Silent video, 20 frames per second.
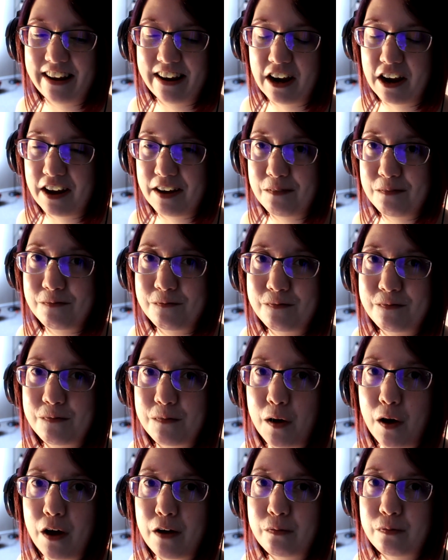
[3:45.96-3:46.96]
and I
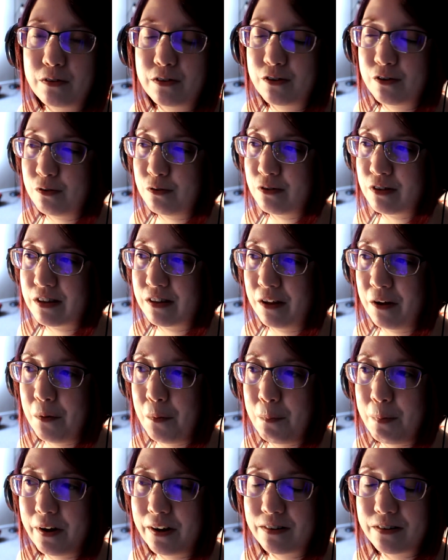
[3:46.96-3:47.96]
I was too slow
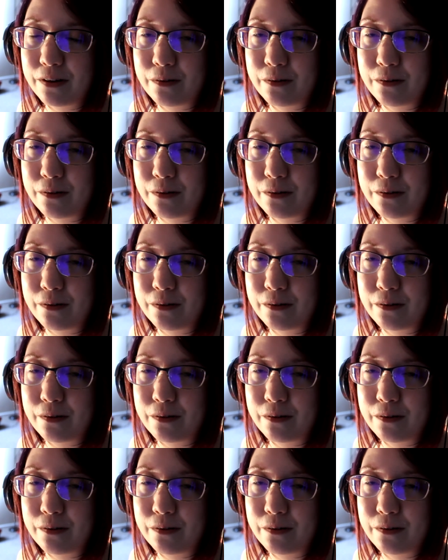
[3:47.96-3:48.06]
because